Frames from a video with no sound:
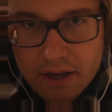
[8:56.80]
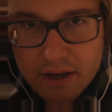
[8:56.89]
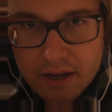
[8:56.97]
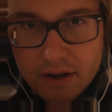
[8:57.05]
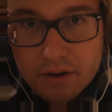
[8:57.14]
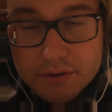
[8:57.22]

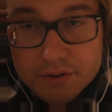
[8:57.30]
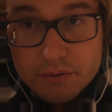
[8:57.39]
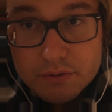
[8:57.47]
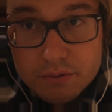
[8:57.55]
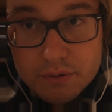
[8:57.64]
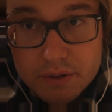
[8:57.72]
I also
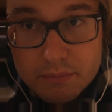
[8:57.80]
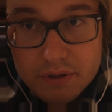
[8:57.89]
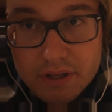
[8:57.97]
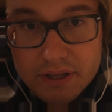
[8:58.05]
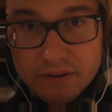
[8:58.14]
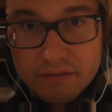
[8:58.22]
truly
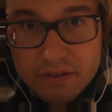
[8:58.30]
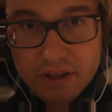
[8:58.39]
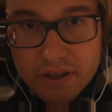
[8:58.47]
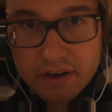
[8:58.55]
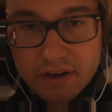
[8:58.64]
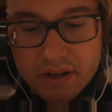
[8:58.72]
believe that